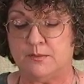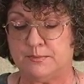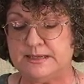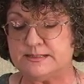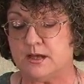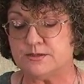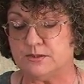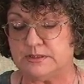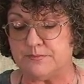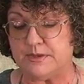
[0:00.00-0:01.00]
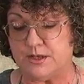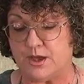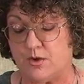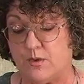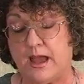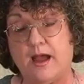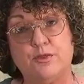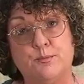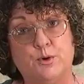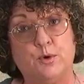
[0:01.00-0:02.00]
Please also let me know how
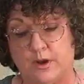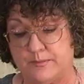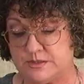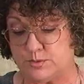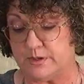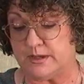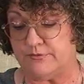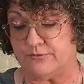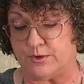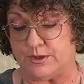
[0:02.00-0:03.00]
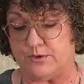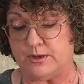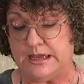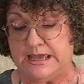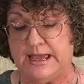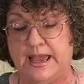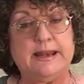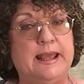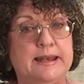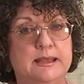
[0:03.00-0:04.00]
the program is working for you
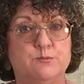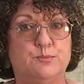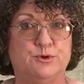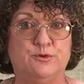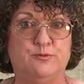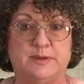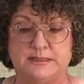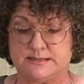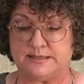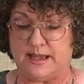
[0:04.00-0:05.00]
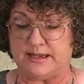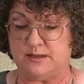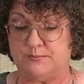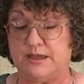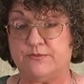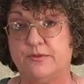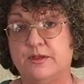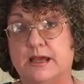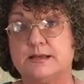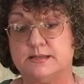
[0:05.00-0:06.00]
and any improvements that I can make for the
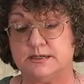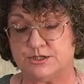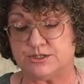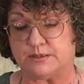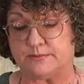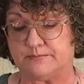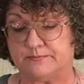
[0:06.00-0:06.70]
next edition.